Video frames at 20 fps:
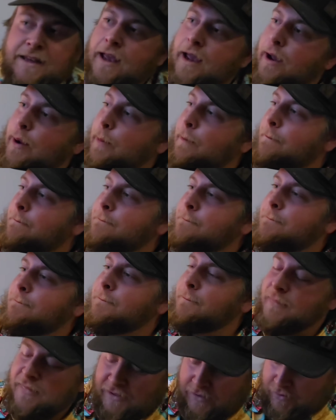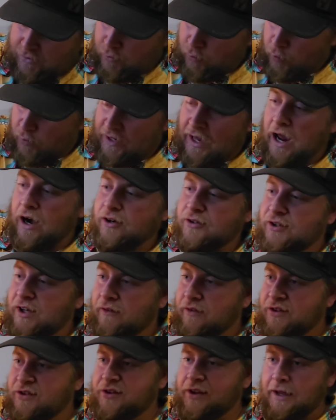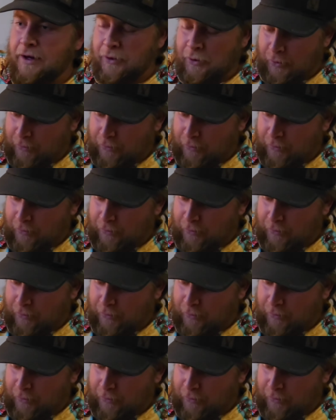yeah, we got ourselves a sticker.